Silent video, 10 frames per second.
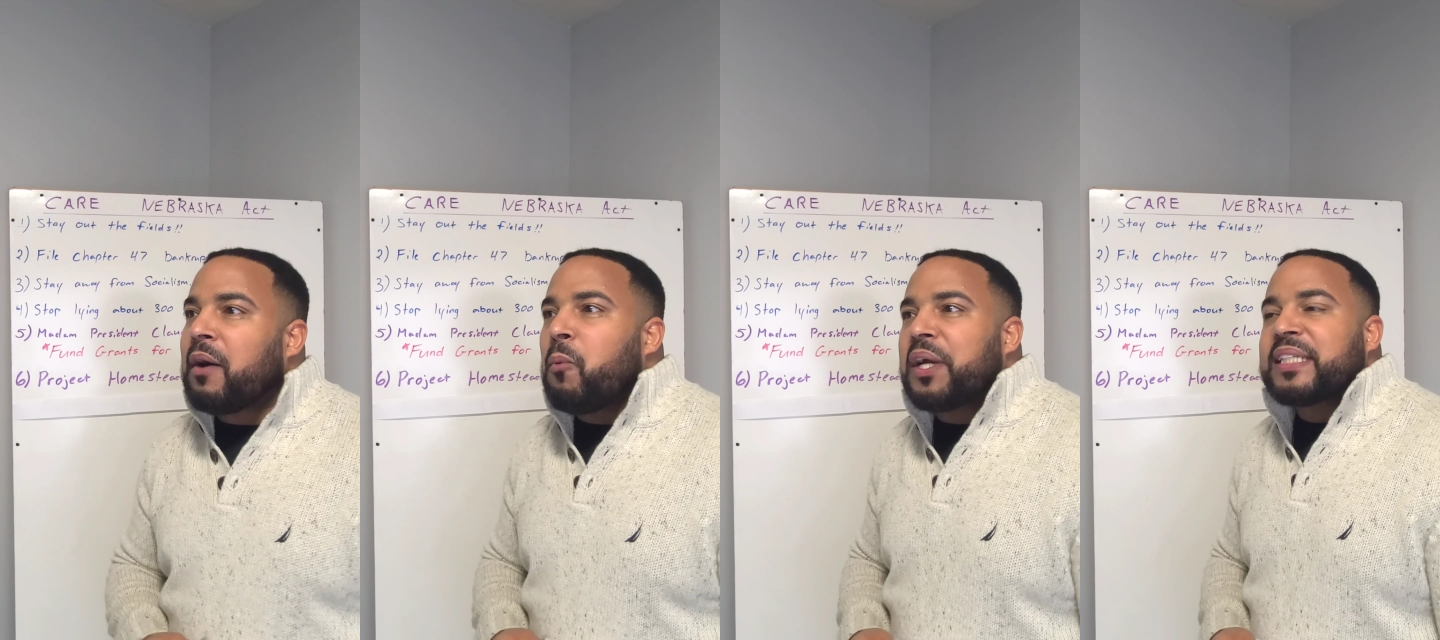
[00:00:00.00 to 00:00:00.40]

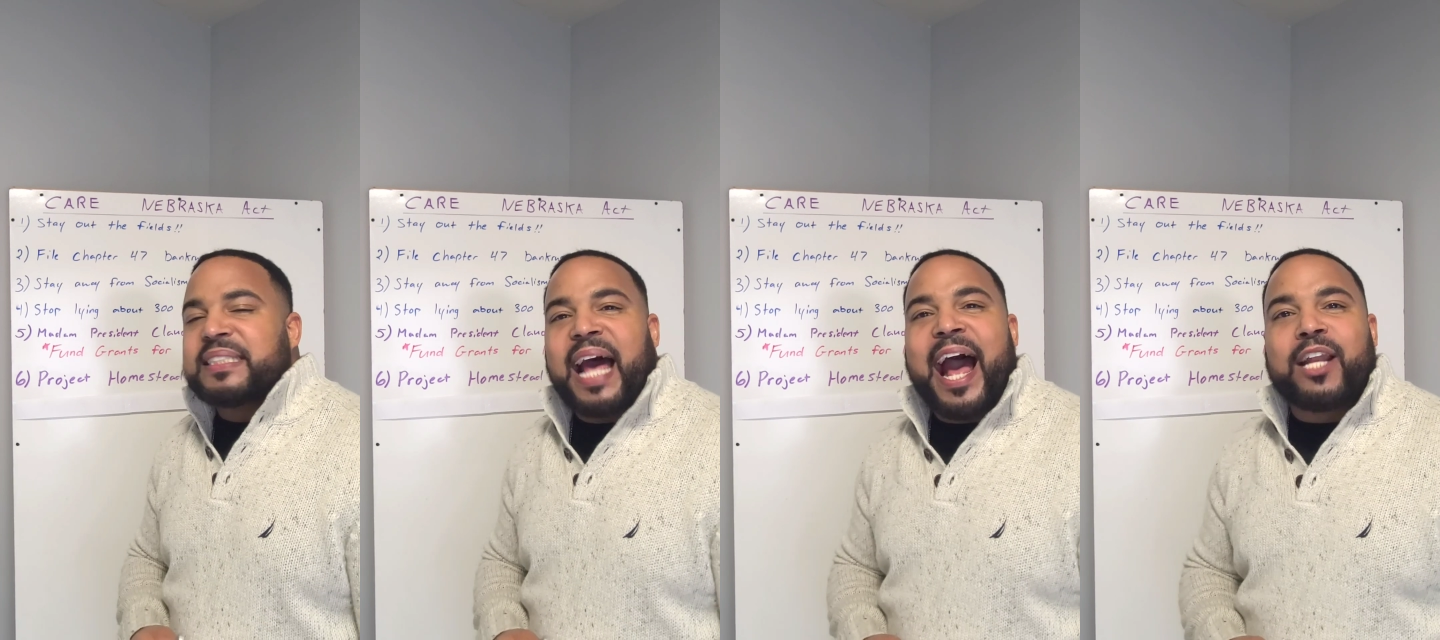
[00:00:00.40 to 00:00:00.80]
want to
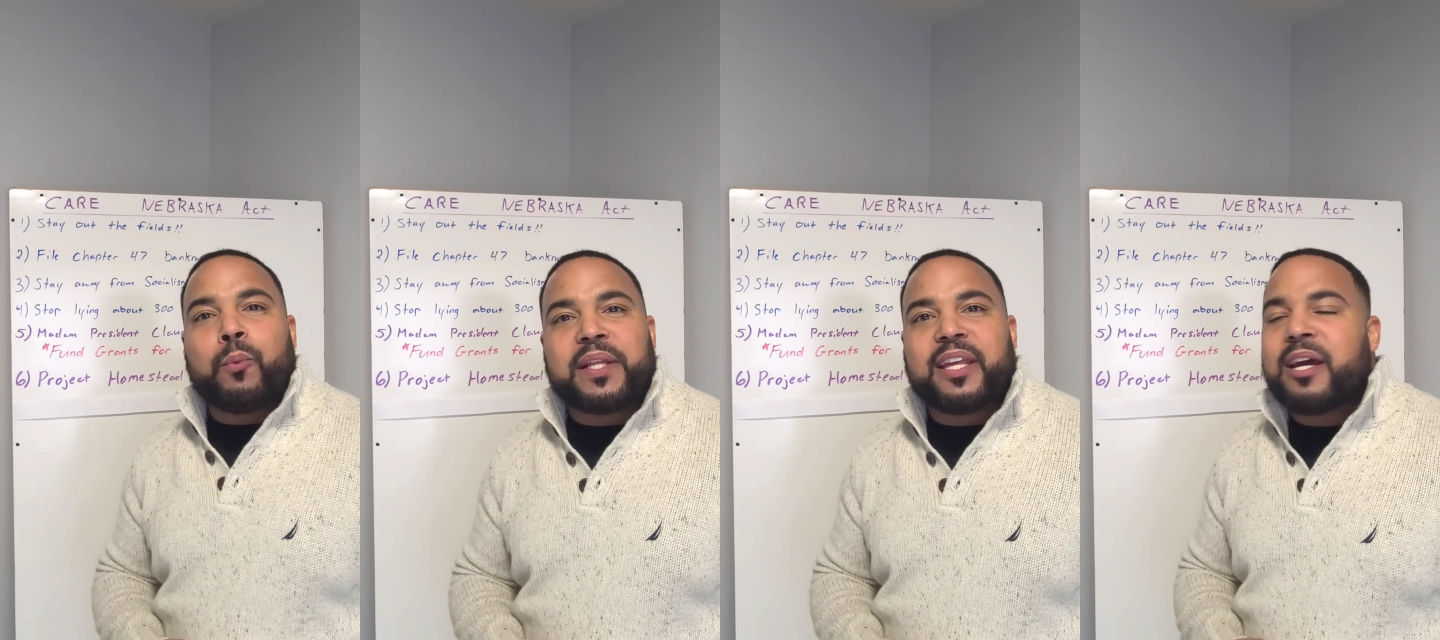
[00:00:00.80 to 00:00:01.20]
side
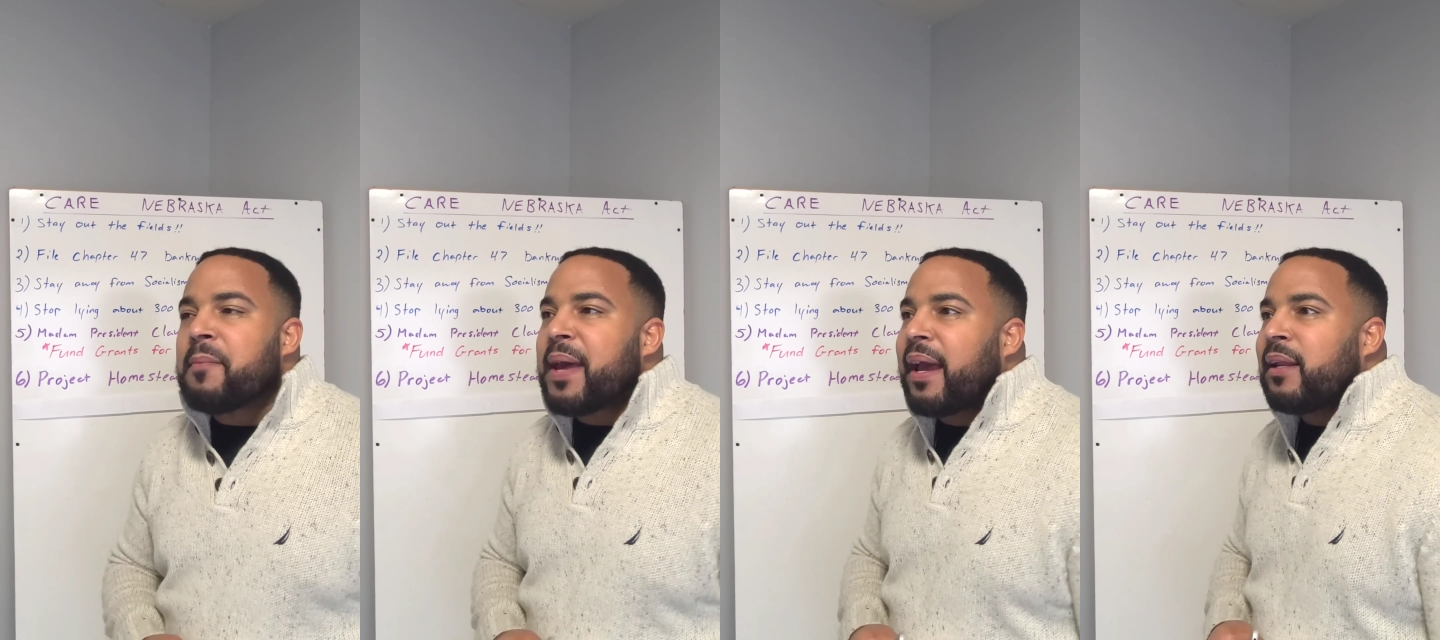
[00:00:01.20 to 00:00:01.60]
with
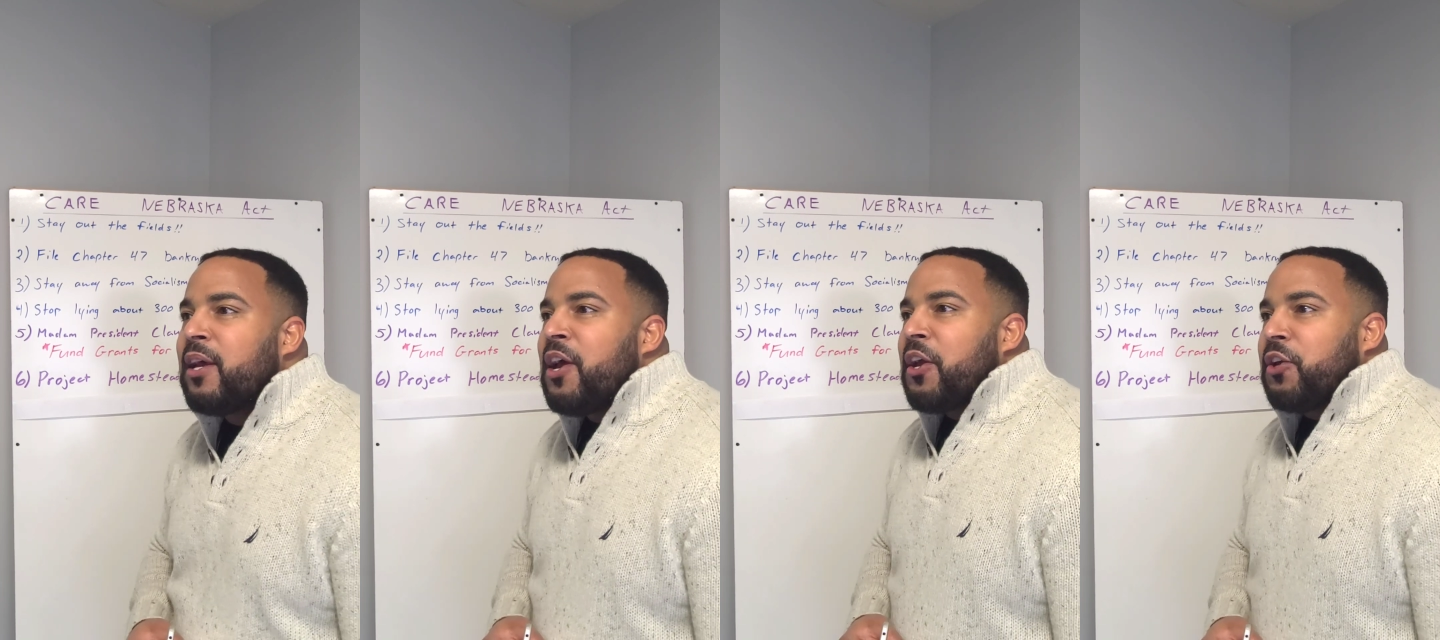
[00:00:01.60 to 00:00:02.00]
them and
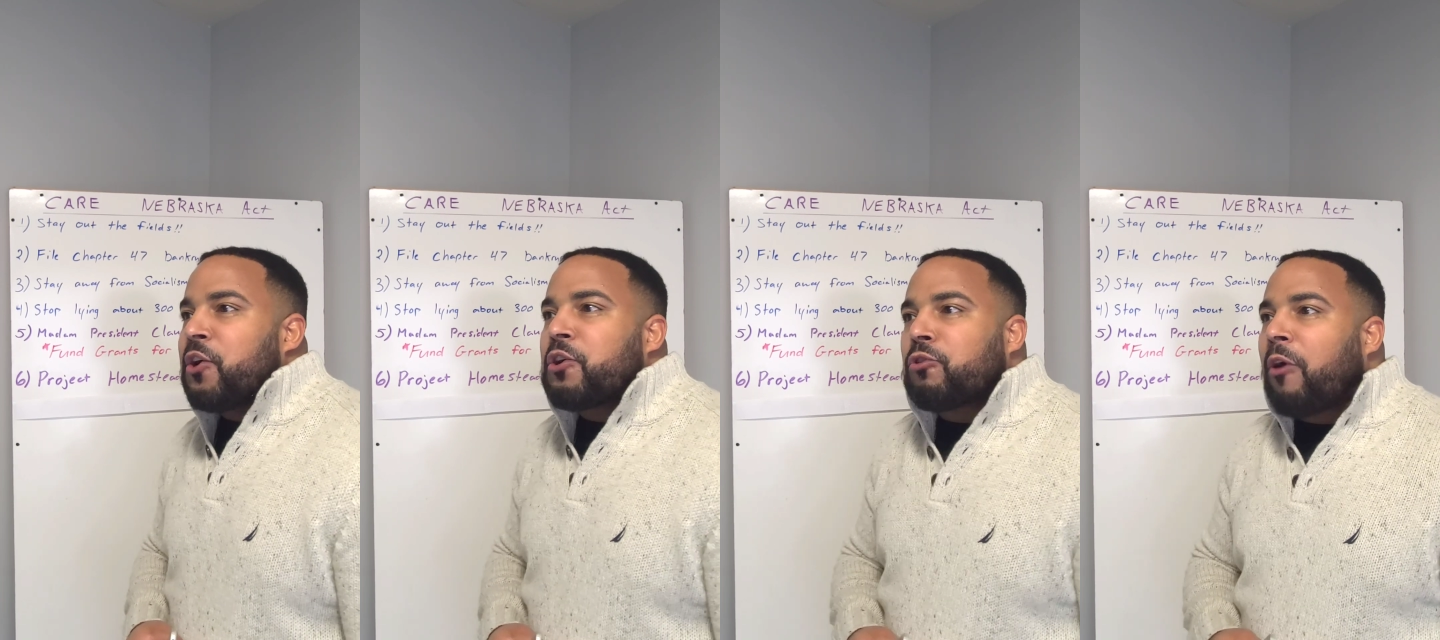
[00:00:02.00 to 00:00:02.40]
you're
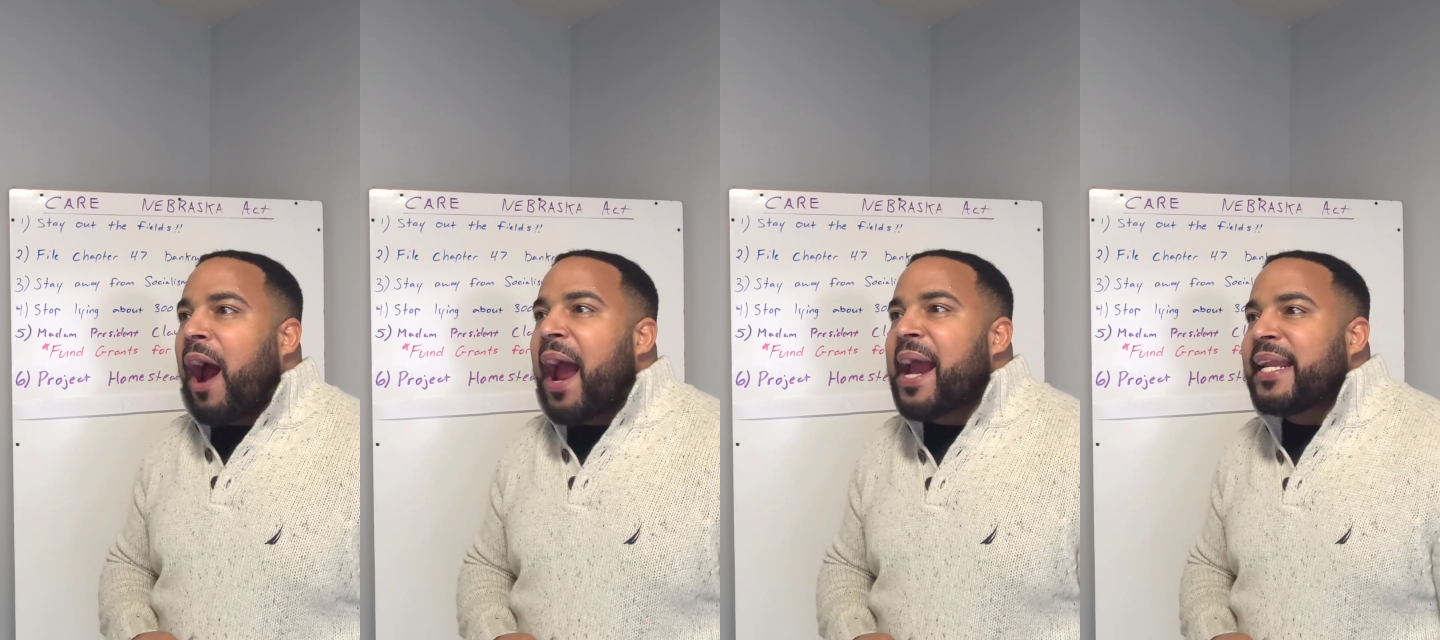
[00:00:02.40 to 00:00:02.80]

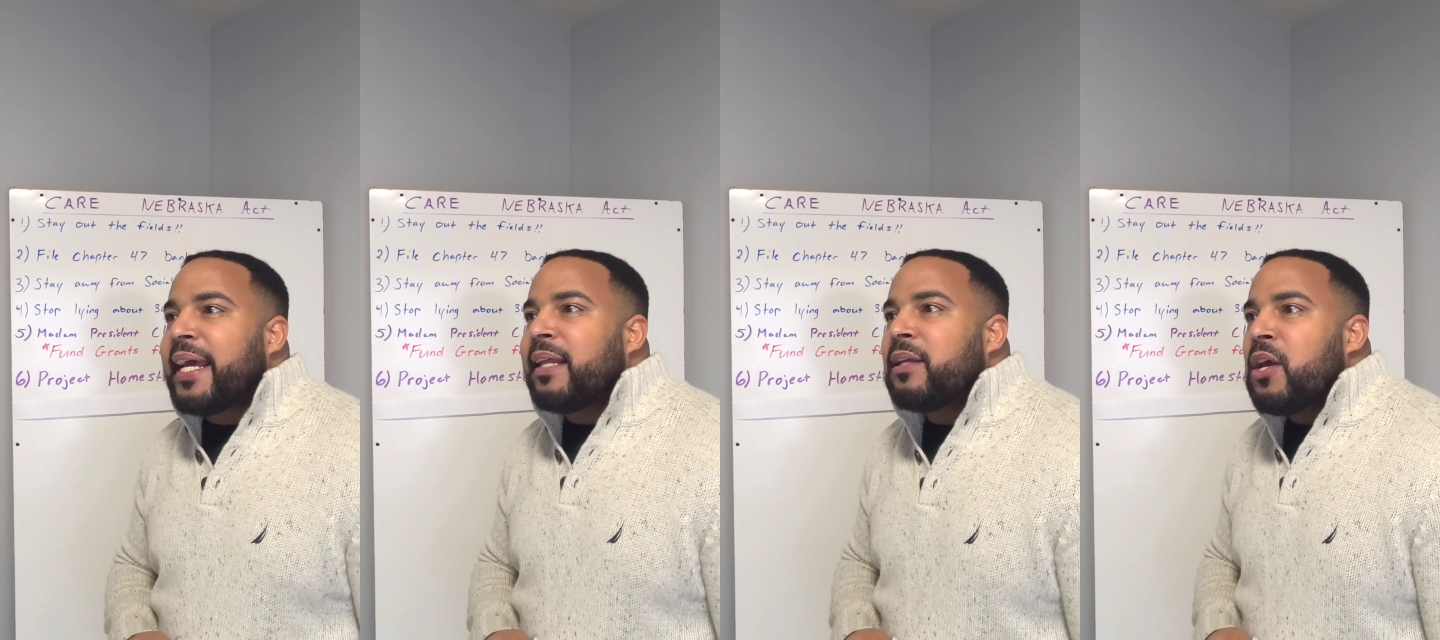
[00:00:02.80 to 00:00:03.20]
crying
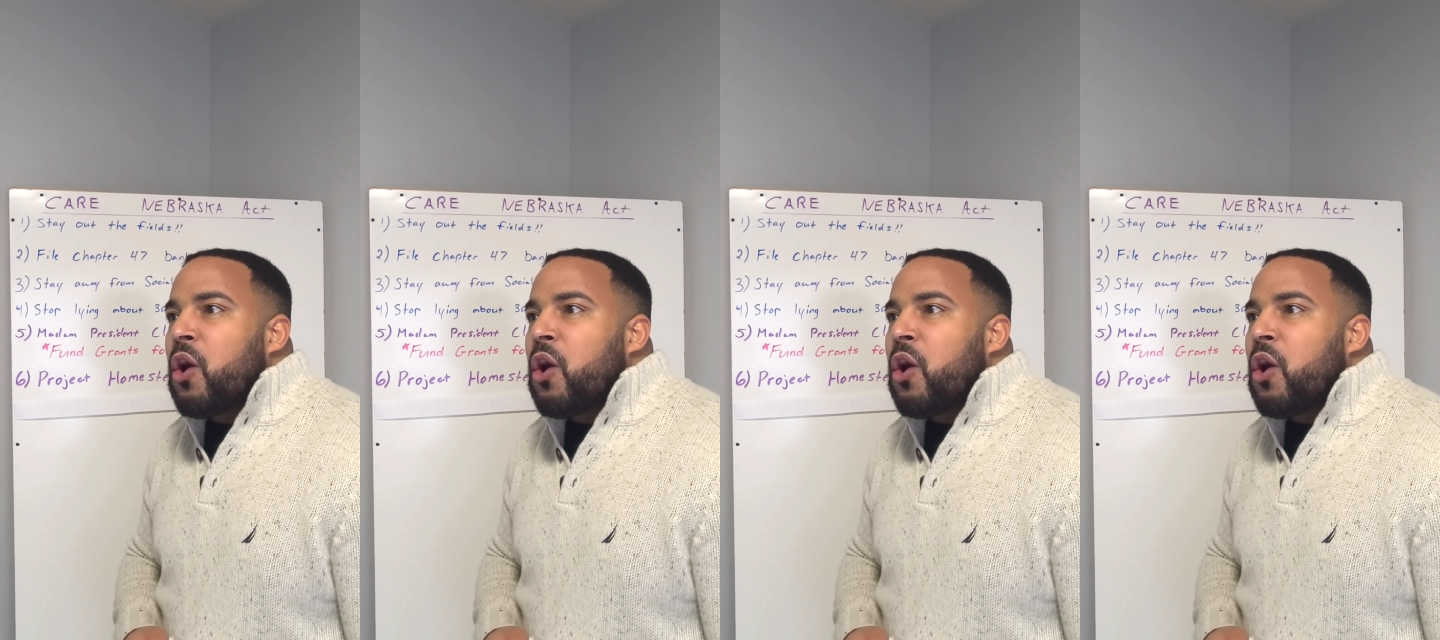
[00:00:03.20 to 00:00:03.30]
and